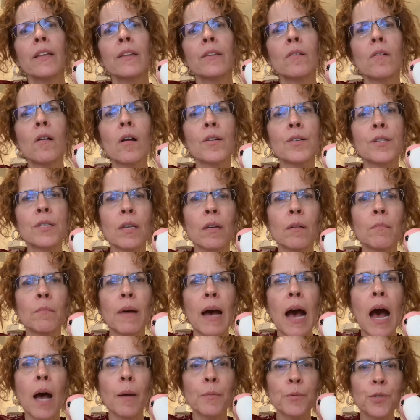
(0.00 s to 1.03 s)
there are
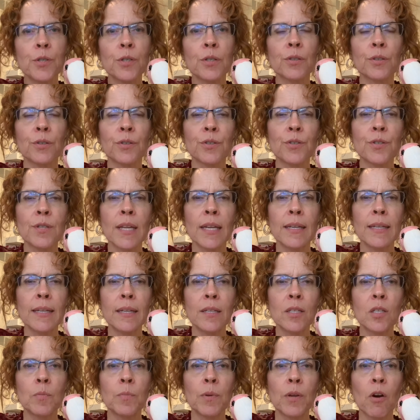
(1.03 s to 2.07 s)
some obstacles that
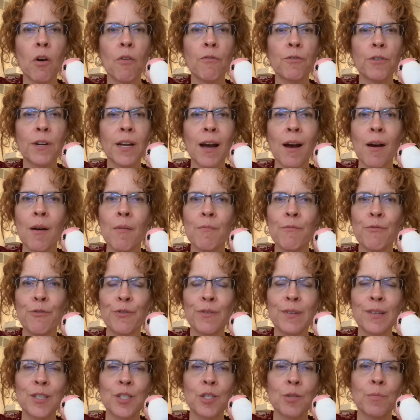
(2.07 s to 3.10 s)
need to be overcome for
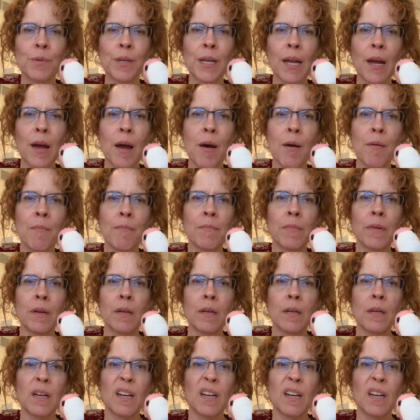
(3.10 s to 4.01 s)
this to become